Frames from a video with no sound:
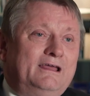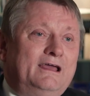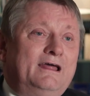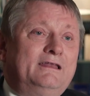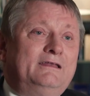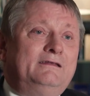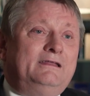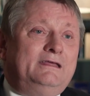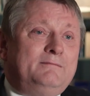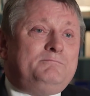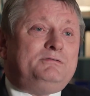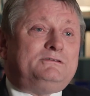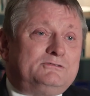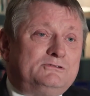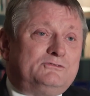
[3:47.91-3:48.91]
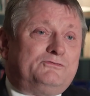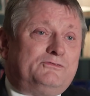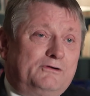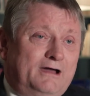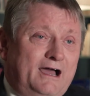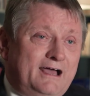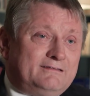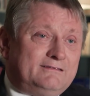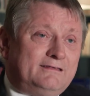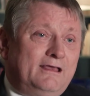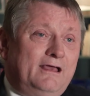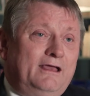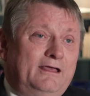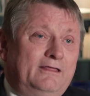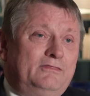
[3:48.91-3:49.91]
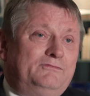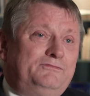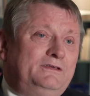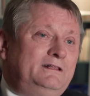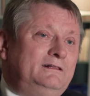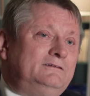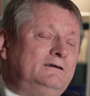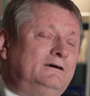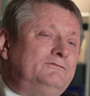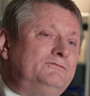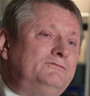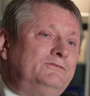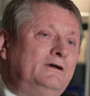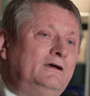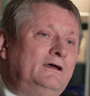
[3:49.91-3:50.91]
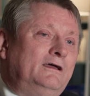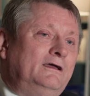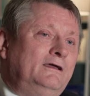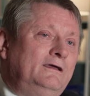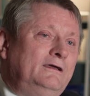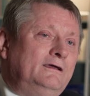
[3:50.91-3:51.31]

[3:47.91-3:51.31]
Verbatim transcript: an impetus for us in the field of uh,